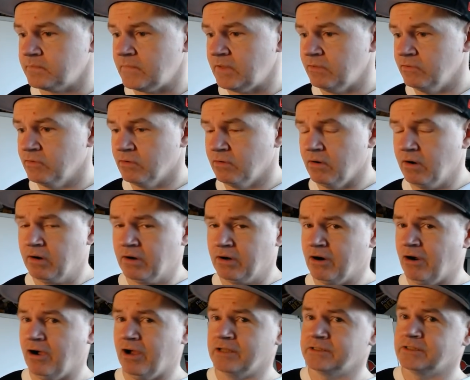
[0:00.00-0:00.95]
there are
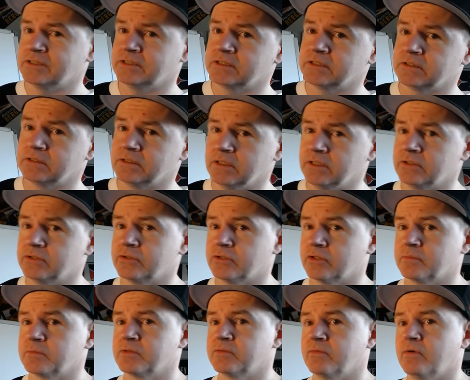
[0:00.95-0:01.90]
costs in, in
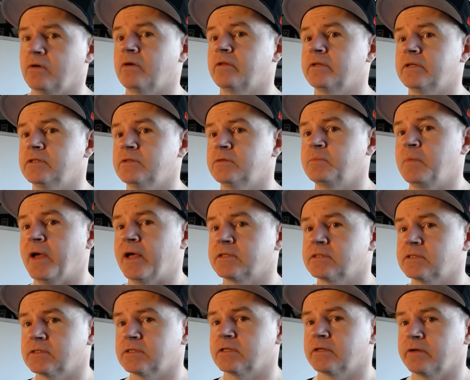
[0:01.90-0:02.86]
terms of all these
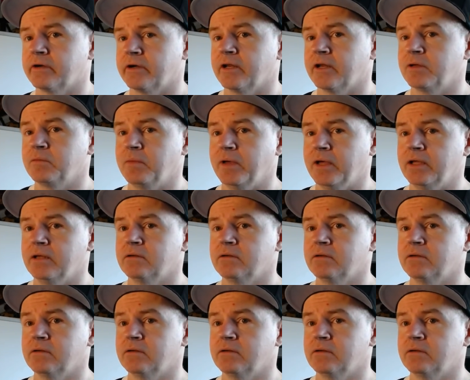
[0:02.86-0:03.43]
masks that are getting made